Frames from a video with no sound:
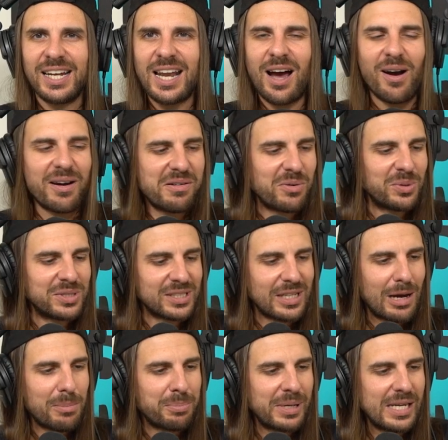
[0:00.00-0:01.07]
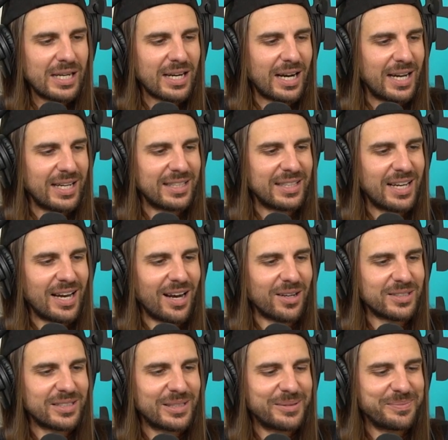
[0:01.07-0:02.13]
now everyone's got pink eye in the house.